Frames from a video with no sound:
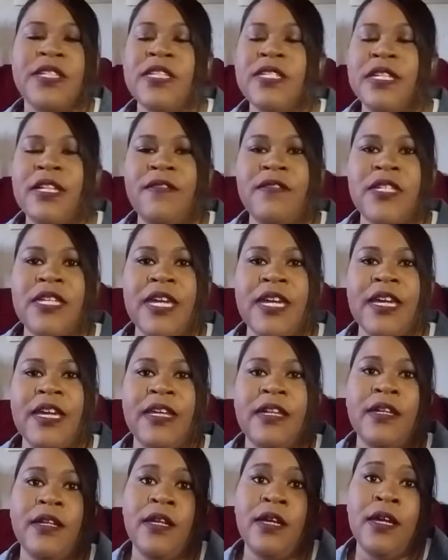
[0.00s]
sensitive
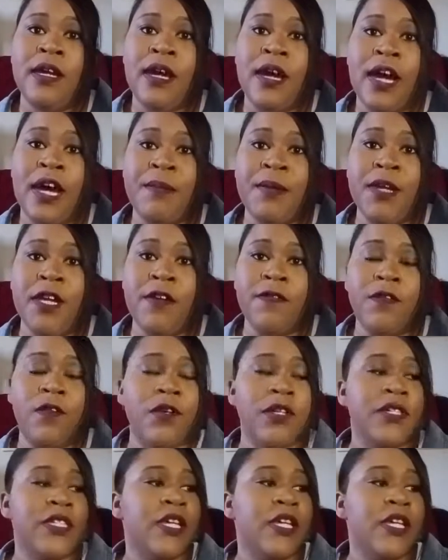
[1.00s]
skin, I'm here for.